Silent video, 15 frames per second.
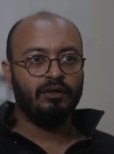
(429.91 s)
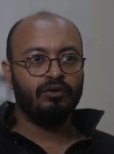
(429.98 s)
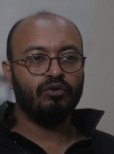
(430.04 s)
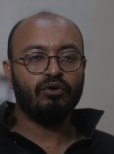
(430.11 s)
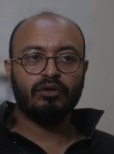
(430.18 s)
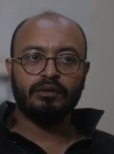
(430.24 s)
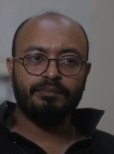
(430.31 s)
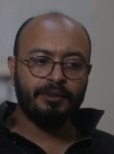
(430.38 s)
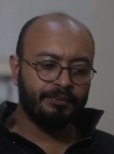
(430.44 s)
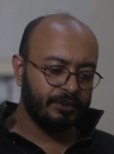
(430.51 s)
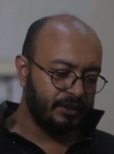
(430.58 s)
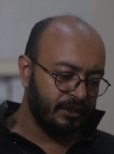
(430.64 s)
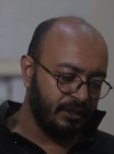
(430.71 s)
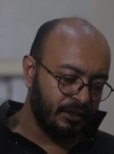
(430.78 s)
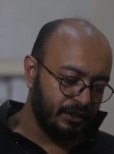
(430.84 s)
Local
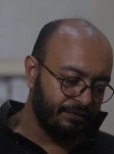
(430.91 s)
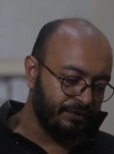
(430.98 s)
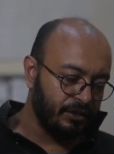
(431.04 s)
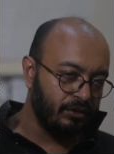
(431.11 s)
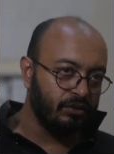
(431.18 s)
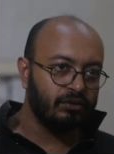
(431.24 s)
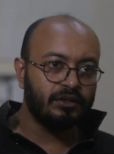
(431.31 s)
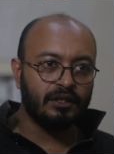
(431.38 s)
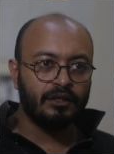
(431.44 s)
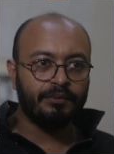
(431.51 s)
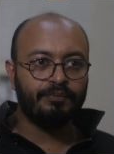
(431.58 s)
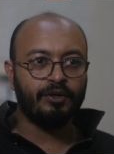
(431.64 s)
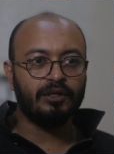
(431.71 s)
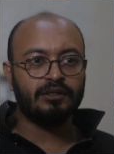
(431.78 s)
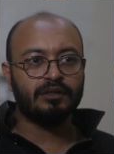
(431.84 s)
people didn't even know that the
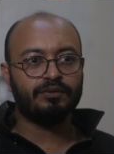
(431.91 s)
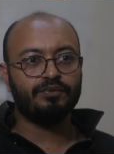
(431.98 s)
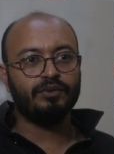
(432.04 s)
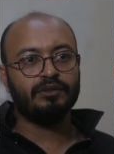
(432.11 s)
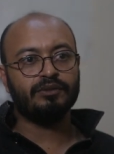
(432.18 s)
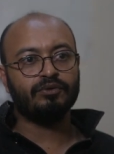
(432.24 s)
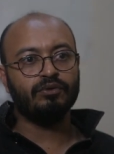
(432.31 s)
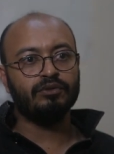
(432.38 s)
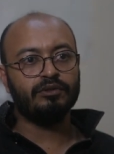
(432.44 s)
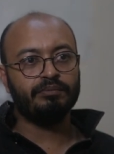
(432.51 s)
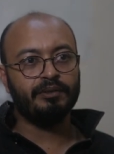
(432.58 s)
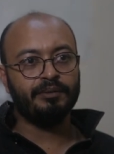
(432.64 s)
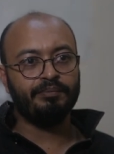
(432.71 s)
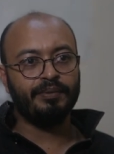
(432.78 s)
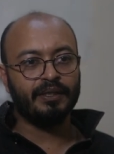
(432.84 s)
project was going to
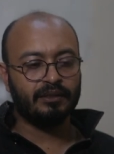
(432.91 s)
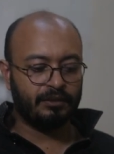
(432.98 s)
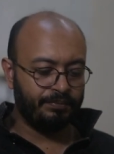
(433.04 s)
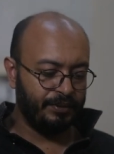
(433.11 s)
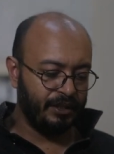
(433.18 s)
be built,